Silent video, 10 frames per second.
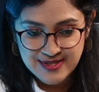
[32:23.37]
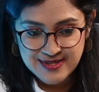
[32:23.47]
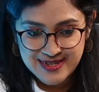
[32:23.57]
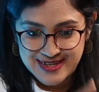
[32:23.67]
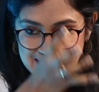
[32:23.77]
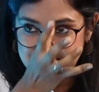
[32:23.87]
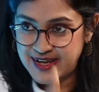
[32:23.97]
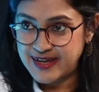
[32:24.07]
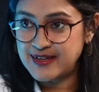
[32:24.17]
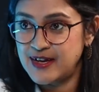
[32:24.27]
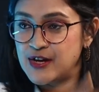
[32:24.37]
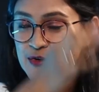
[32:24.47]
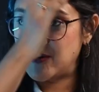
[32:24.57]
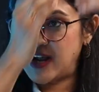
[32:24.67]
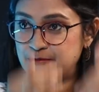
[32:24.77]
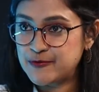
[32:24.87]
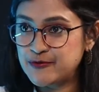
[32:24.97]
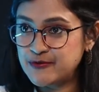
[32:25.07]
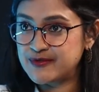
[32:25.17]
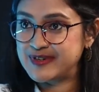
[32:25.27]
skill thing, you'll have
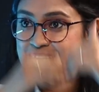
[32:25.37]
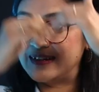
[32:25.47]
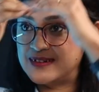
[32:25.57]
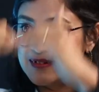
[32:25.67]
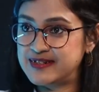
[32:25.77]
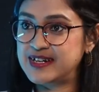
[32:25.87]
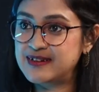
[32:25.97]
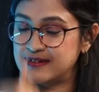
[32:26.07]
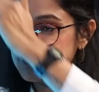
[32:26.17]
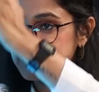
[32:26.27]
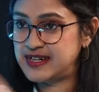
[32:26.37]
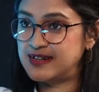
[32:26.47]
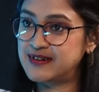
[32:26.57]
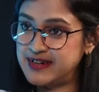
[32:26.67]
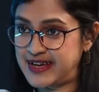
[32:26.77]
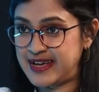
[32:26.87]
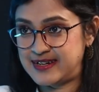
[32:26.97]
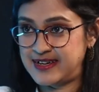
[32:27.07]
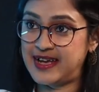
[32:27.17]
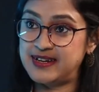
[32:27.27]
to relearn again
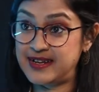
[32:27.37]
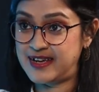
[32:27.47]
and again and